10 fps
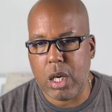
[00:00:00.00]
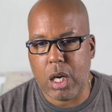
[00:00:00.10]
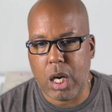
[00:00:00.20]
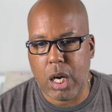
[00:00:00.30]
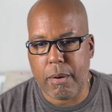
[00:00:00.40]

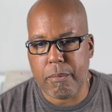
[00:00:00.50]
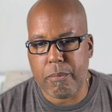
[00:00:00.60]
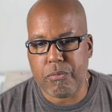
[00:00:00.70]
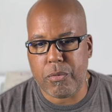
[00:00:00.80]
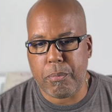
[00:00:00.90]

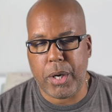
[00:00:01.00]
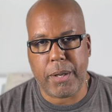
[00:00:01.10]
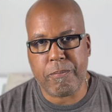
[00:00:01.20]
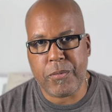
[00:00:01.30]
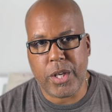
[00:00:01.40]

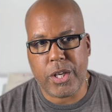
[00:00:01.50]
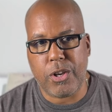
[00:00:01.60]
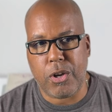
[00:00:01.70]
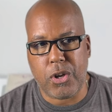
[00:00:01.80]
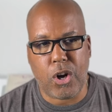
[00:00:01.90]
But, you
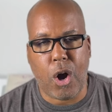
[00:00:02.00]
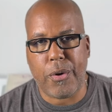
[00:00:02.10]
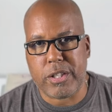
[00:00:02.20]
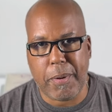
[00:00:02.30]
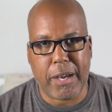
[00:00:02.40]
know, you can
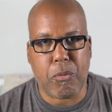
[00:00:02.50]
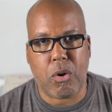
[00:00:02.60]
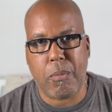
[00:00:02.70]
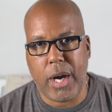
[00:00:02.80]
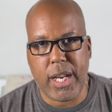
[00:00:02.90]
always make
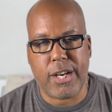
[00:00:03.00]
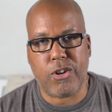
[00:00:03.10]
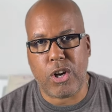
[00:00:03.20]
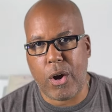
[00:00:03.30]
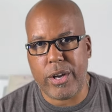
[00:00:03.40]
more money, and you
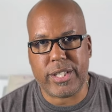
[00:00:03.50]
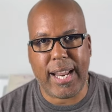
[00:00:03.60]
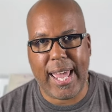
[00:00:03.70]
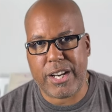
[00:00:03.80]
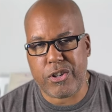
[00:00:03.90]
can always
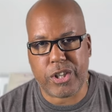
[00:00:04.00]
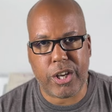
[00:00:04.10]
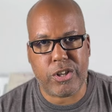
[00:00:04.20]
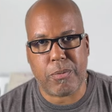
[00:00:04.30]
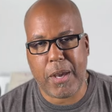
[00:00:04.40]
enhance your
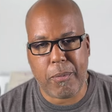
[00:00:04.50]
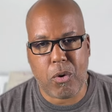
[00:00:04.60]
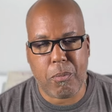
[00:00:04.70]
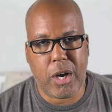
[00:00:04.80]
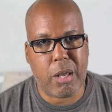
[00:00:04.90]
skills to make
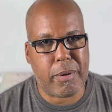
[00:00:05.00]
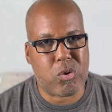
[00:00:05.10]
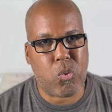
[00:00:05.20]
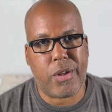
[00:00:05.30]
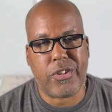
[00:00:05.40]
more money. But the
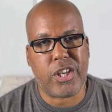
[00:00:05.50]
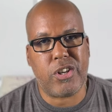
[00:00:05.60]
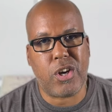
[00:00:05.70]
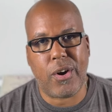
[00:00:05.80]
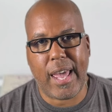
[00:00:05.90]
one thing you
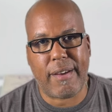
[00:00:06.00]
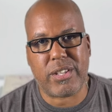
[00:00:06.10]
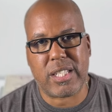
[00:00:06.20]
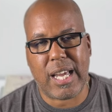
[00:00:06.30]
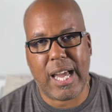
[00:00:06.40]
don't have
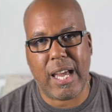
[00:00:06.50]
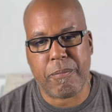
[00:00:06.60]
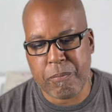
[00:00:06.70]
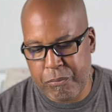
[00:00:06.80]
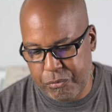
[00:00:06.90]
is
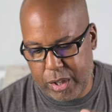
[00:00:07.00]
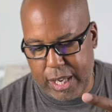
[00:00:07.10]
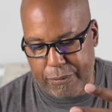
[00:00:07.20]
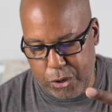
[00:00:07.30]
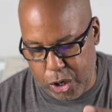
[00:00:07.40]
time.
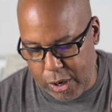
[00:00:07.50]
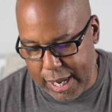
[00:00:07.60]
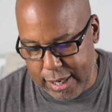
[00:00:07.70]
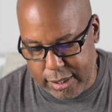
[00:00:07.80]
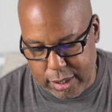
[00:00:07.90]
And if you go
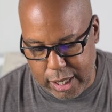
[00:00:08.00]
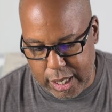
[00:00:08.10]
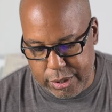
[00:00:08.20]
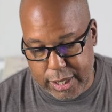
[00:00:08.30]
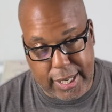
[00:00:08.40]
down this
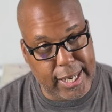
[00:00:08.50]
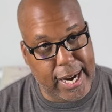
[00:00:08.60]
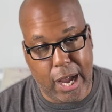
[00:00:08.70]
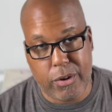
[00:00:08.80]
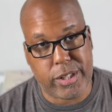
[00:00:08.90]
list, and again,
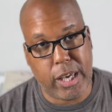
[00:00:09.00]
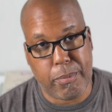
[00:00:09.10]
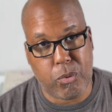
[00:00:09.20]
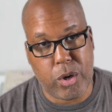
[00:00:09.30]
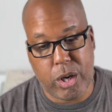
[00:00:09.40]
I always keep
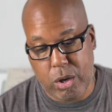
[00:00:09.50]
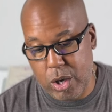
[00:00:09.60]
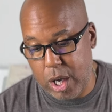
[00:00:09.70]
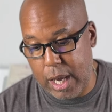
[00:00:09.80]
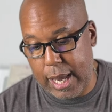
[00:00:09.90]
it real,
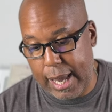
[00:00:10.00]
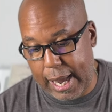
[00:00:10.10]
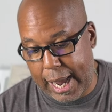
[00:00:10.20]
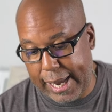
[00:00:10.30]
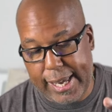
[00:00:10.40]

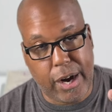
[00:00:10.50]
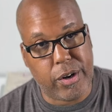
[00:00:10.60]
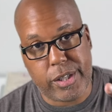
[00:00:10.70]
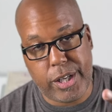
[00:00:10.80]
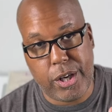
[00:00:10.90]
I
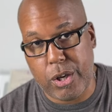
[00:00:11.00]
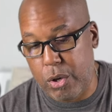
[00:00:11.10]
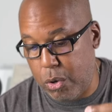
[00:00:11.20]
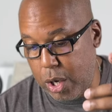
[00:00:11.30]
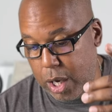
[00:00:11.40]
guarantee you,